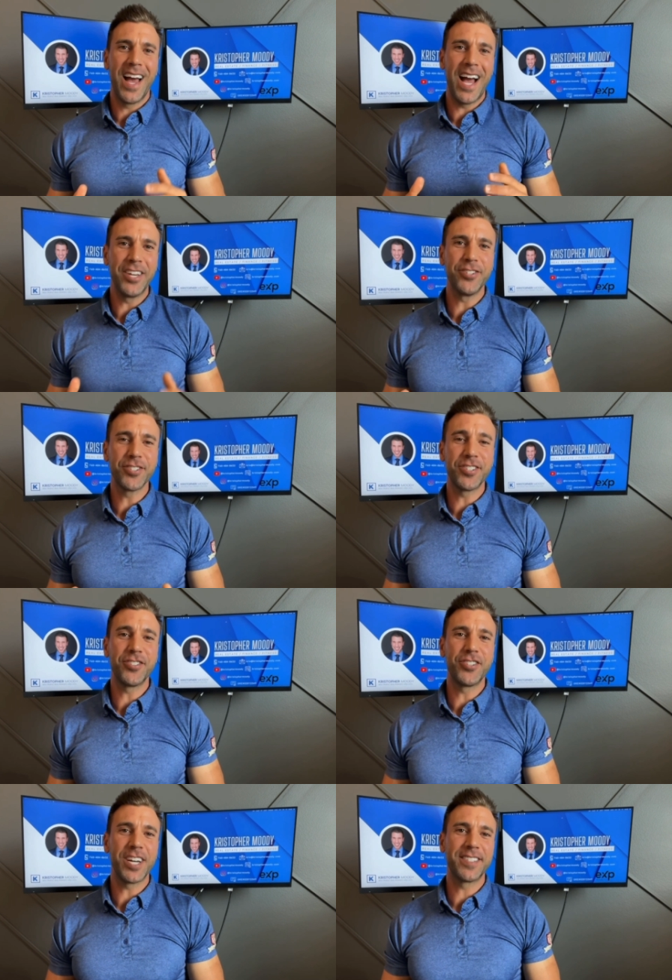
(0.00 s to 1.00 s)
I usually
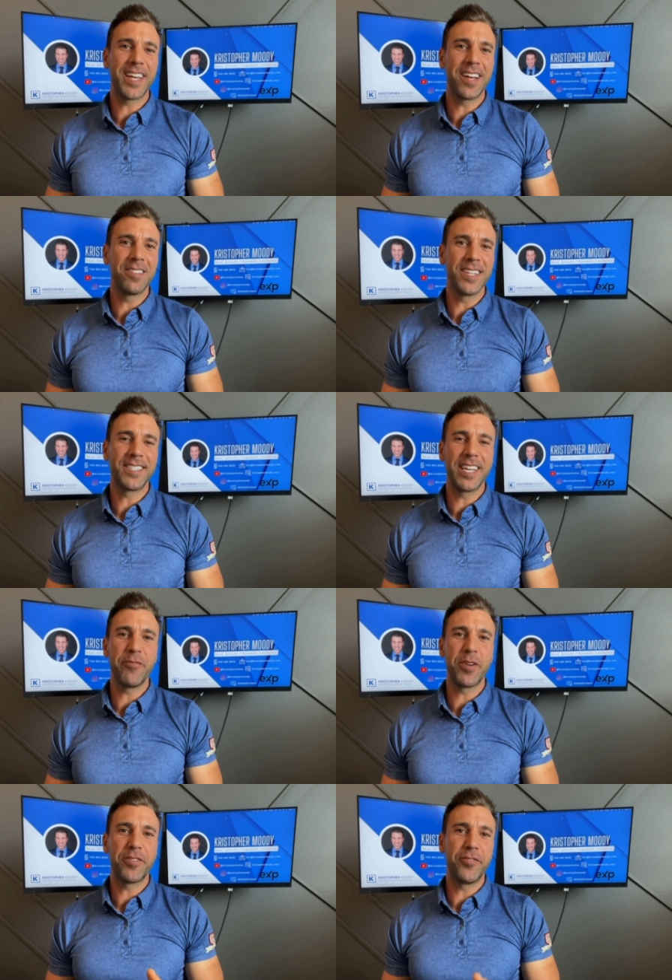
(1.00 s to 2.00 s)
suggest that a listing
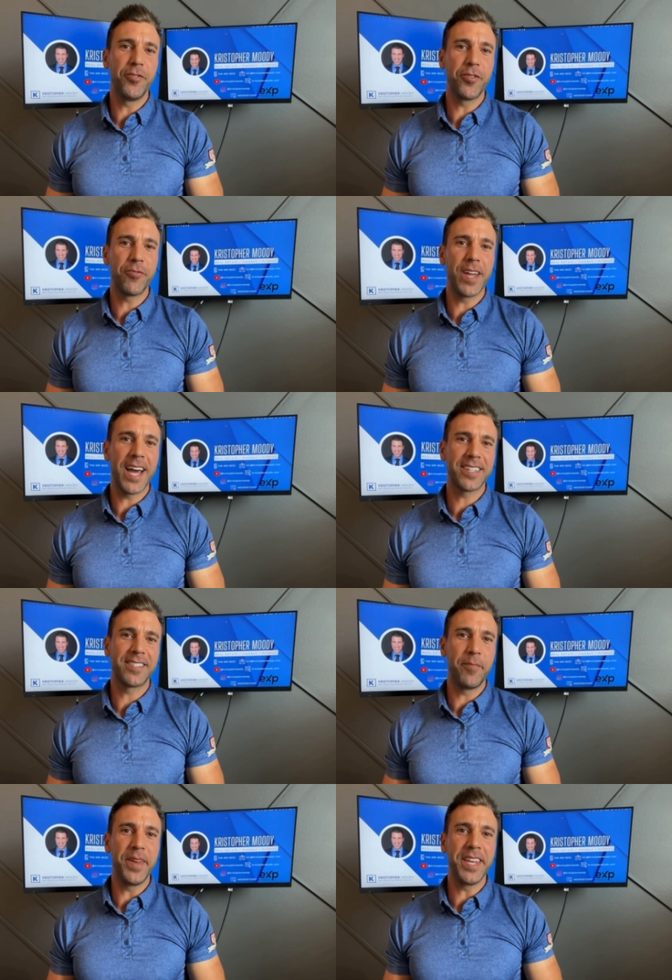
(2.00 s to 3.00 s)
with 2 to 3x
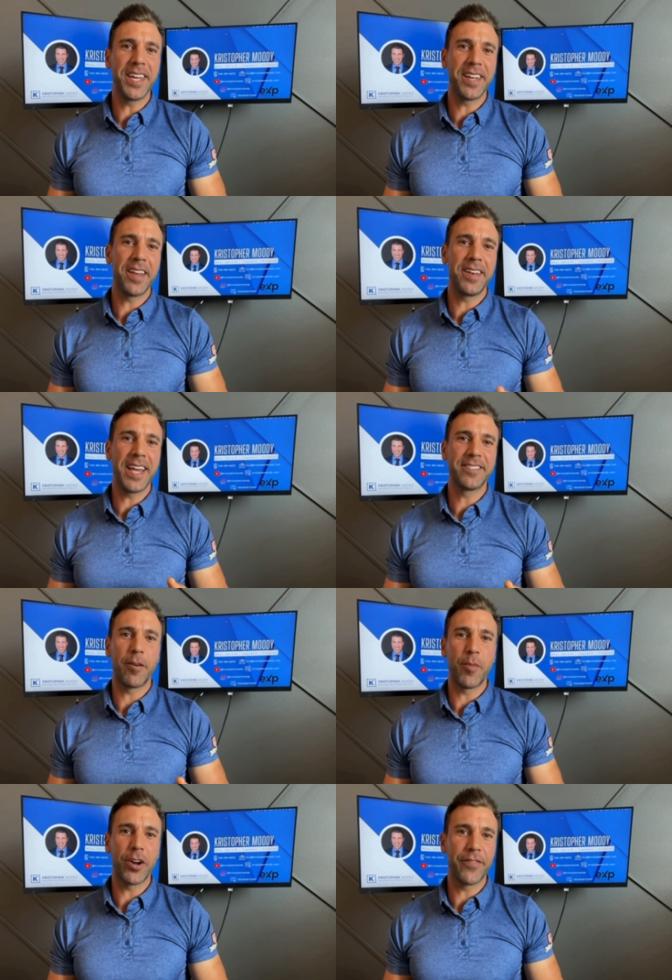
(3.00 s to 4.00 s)
the median days on
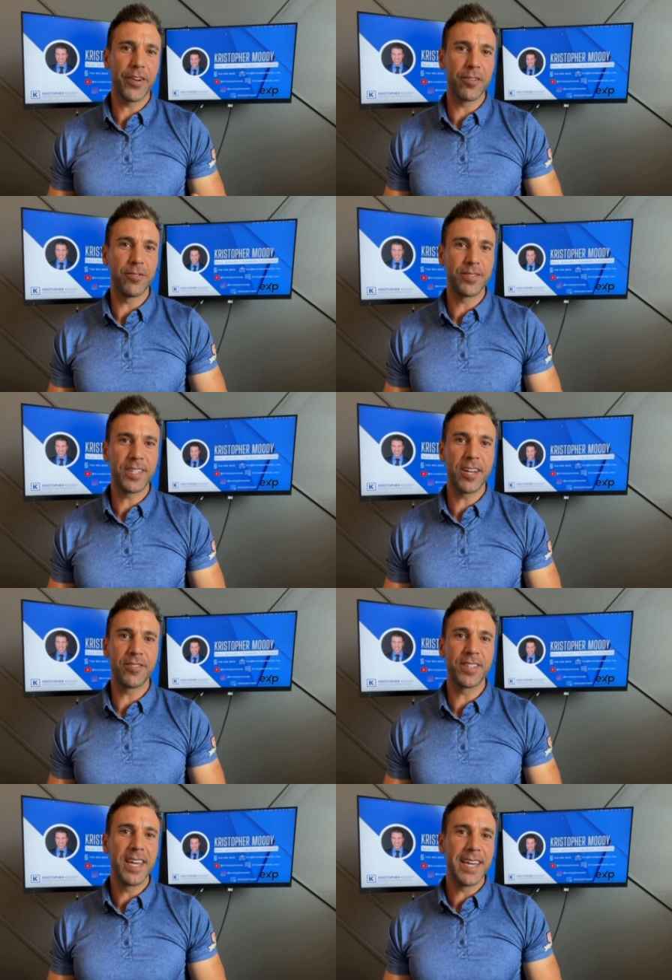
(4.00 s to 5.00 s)
market for closed
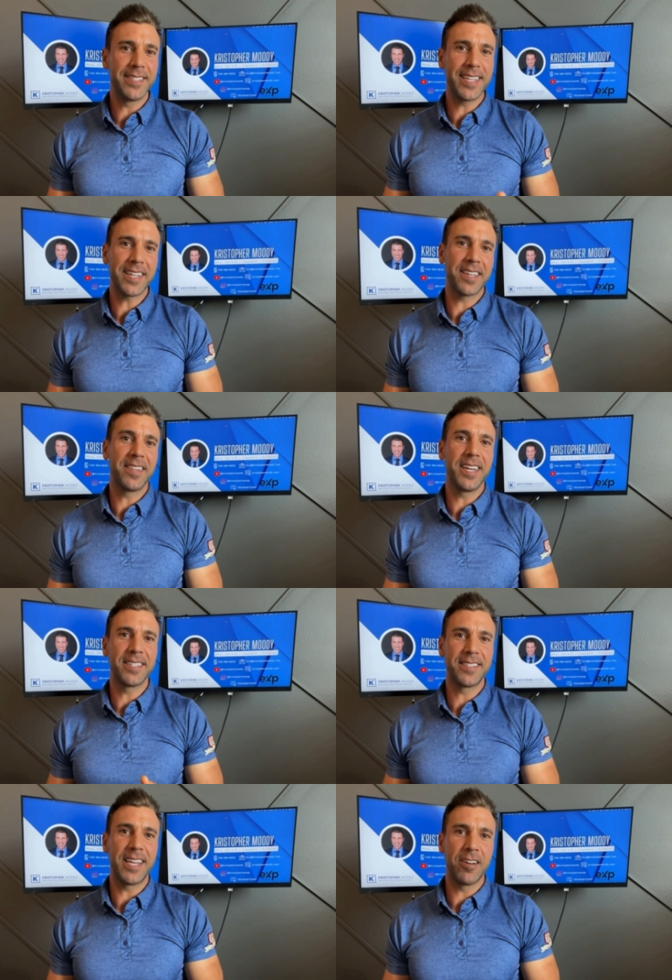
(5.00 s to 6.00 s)
sales is technically a
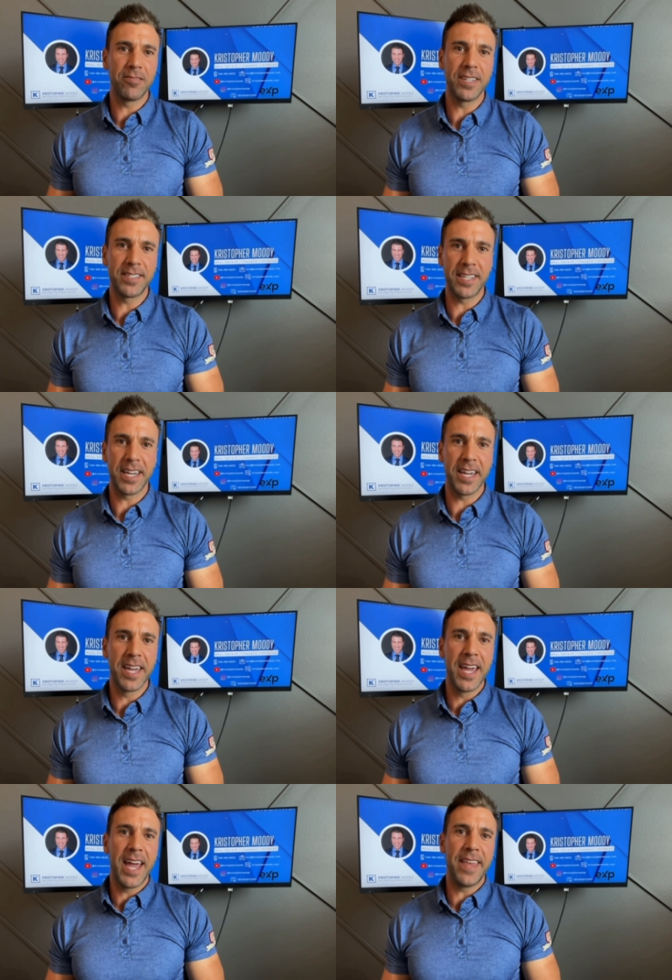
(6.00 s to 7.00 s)
stale listing,
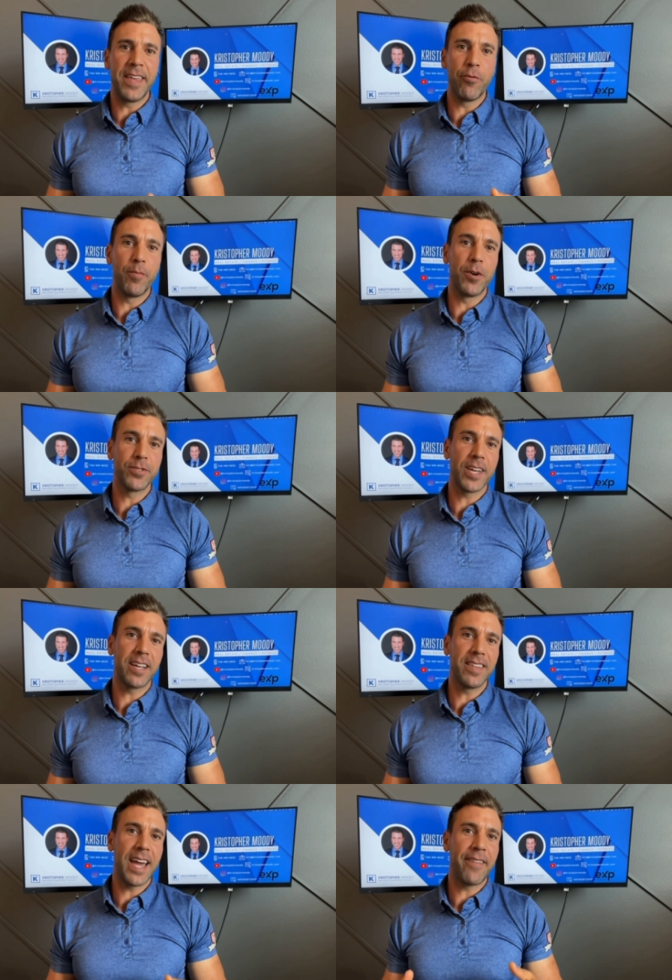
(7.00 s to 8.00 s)
and they will most
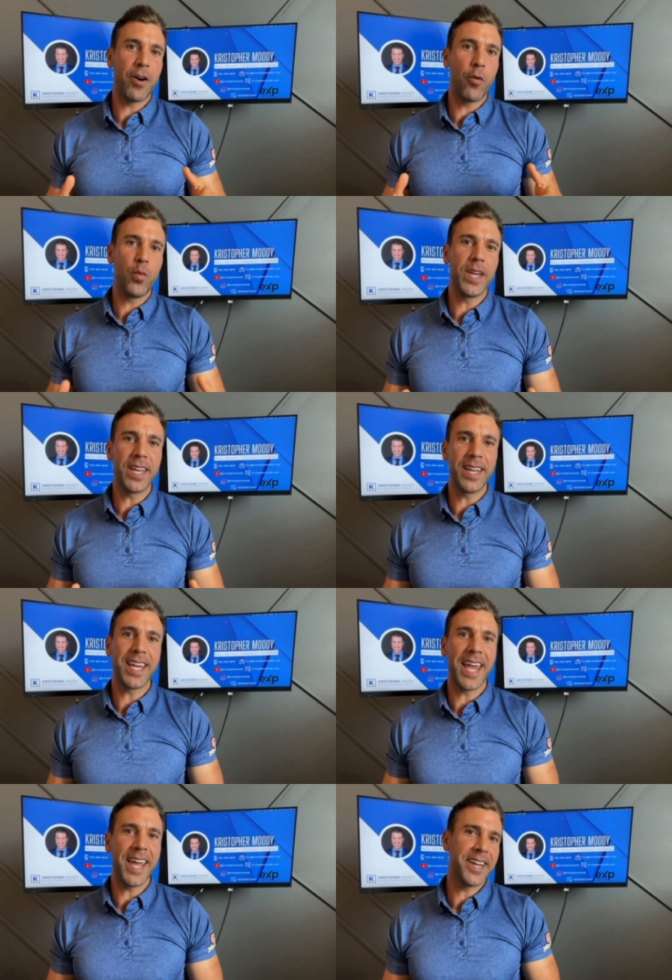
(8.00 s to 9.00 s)
likely have a weakening
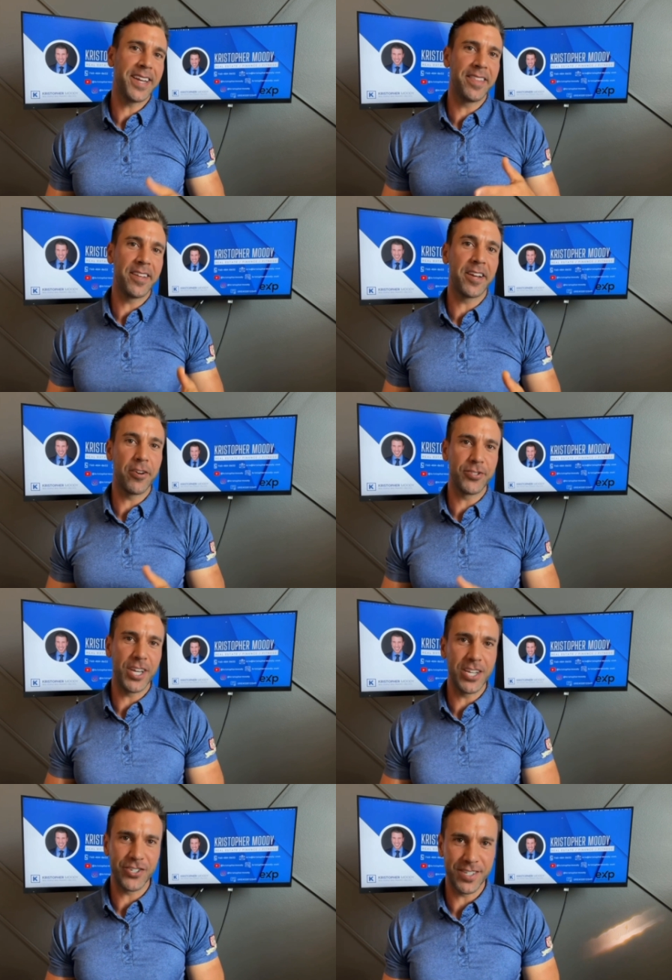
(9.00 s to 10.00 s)
hand in the
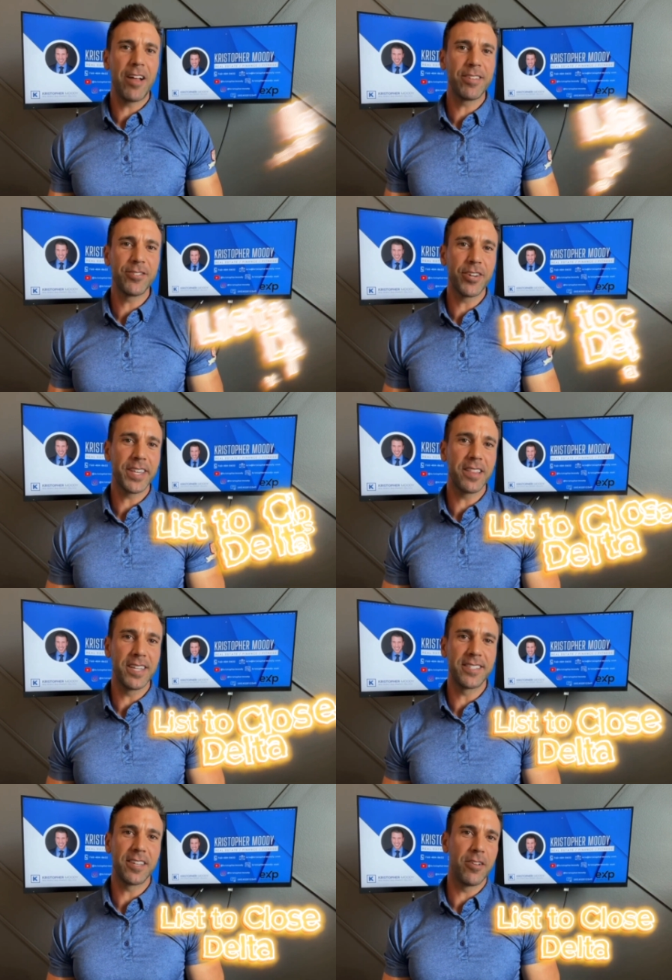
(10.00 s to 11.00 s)
negotiation. Now let's look at the
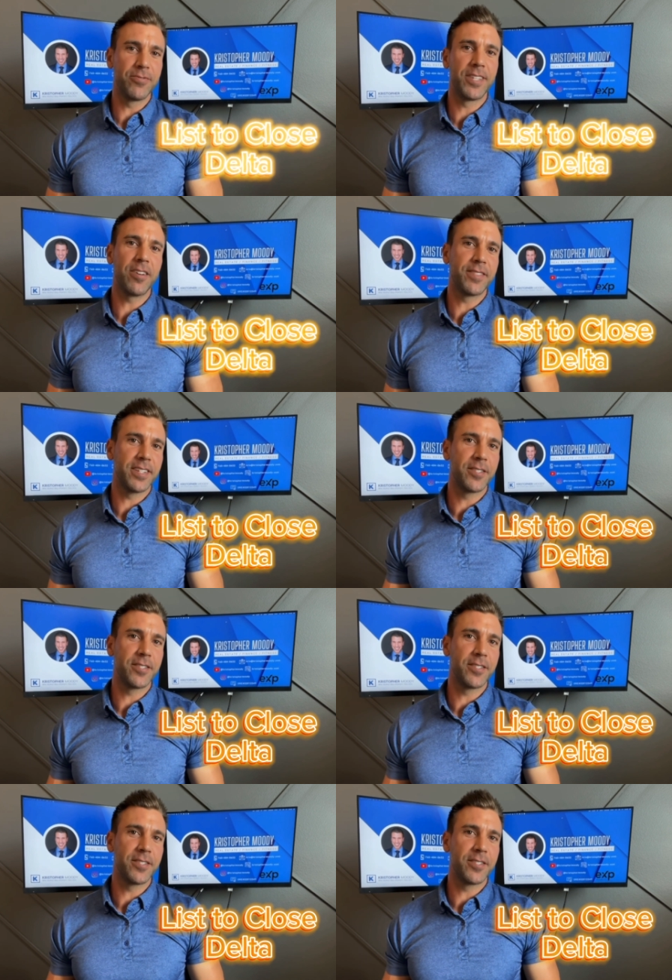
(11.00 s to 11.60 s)
list to close delta.